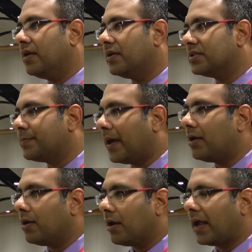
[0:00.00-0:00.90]

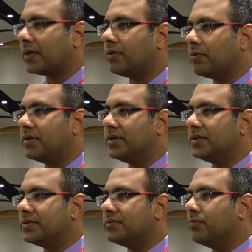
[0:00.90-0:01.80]
spironolactone
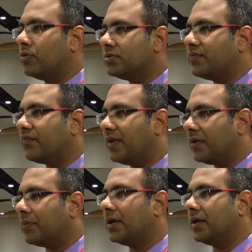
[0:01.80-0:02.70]
is most
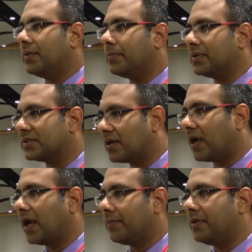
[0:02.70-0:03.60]
frequently
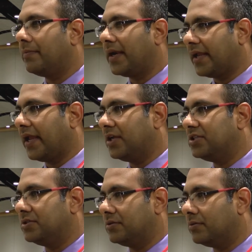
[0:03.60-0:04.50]
prescribed
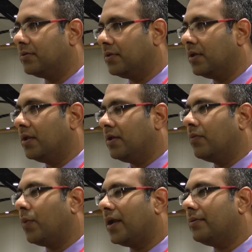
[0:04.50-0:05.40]
medication.
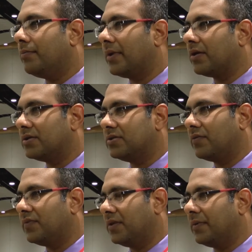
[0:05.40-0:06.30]
One, because
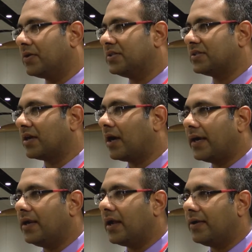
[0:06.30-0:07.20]
it's a
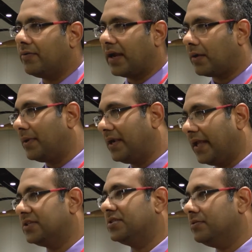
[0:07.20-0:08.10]
guideline
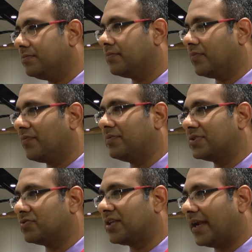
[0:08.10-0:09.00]
recommendation from the
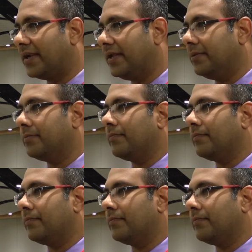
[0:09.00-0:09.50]
society,